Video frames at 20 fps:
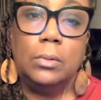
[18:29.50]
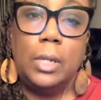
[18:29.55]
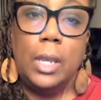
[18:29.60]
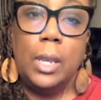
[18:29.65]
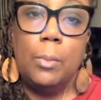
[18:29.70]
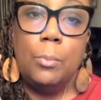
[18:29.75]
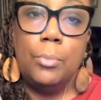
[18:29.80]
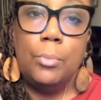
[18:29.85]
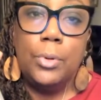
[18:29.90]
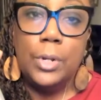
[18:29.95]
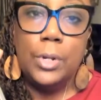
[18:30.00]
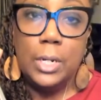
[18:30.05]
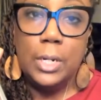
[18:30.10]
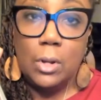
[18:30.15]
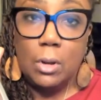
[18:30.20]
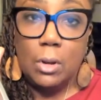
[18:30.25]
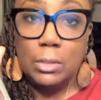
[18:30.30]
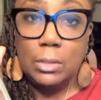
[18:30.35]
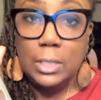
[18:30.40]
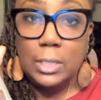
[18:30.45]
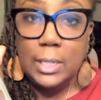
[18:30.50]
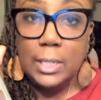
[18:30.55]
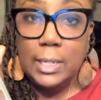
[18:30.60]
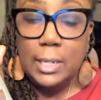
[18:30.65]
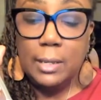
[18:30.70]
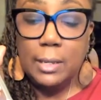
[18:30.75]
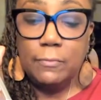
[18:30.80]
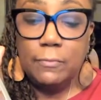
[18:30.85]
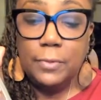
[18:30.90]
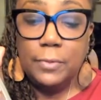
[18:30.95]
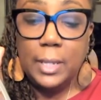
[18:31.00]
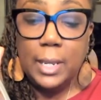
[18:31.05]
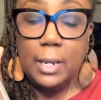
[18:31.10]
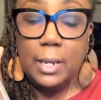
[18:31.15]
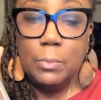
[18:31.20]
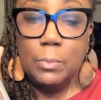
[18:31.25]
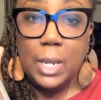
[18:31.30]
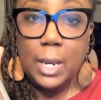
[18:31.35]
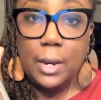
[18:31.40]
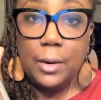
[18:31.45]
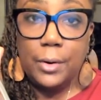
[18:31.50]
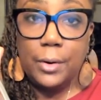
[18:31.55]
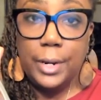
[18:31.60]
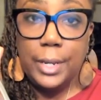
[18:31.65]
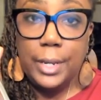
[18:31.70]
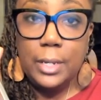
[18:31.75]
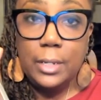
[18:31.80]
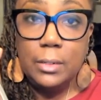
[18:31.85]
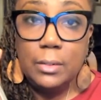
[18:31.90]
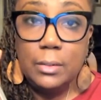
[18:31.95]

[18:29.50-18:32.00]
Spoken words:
and put it on the inflamed area.